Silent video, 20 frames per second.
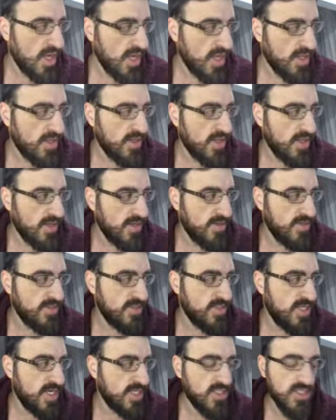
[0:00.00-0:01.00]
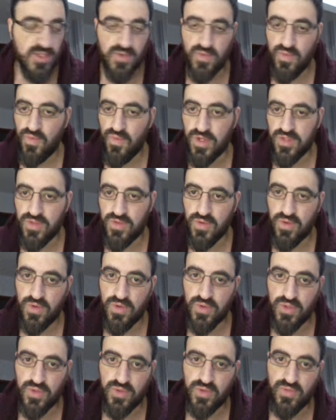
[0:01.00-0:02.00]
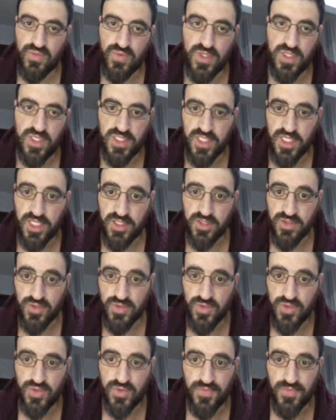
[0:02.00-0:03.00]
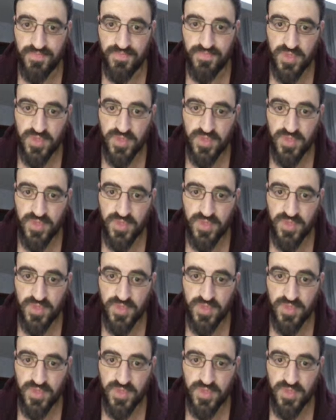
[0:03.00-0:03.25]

and that's what all you will need to do